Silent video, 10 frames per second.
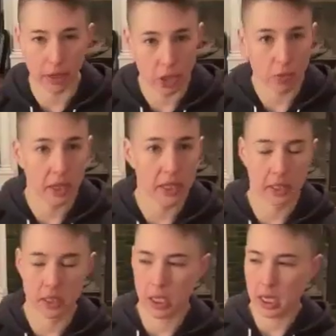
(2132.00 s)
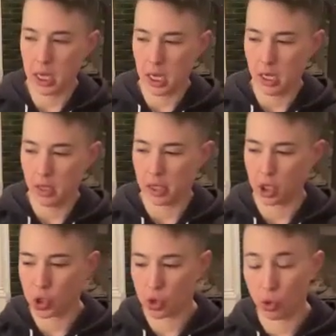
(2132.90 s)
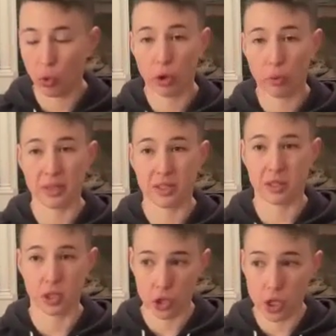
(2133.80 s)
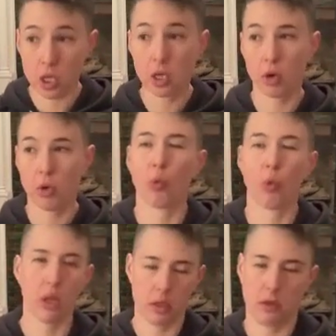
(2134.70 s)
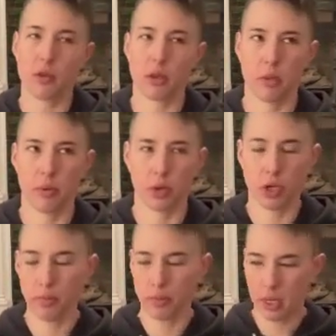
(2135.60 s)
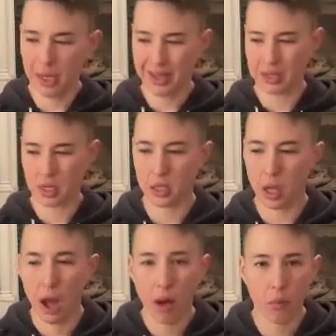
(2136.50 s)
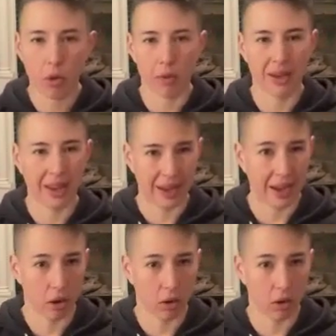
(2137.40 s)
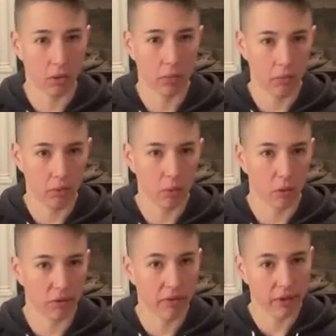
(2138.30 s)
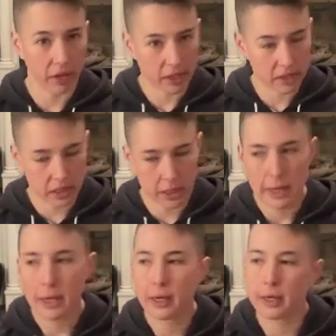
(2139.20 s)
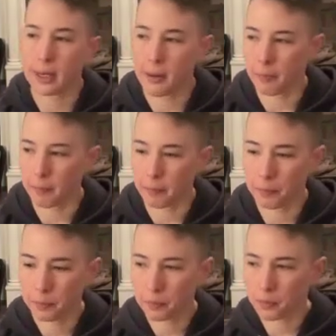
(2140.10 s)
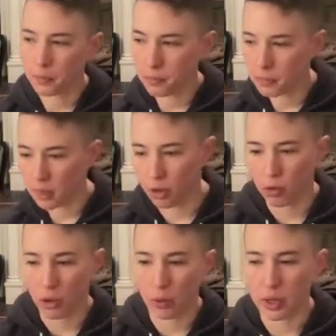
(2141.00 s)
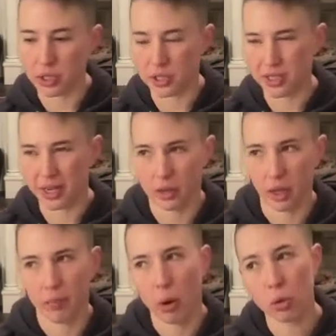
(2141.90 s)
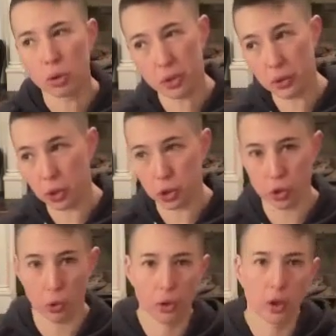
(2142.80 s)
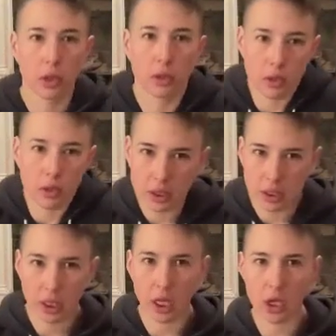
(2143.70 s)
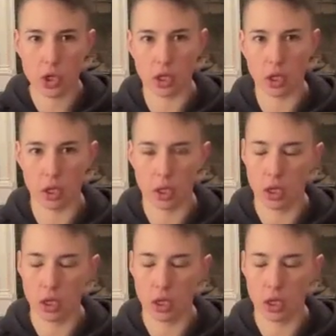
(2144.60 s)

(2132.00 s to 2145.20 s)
bench press. That shoulder position relative to the push-up is a lot more mechanical, more fixed. And a great way just to get that posterior shoulder engaged,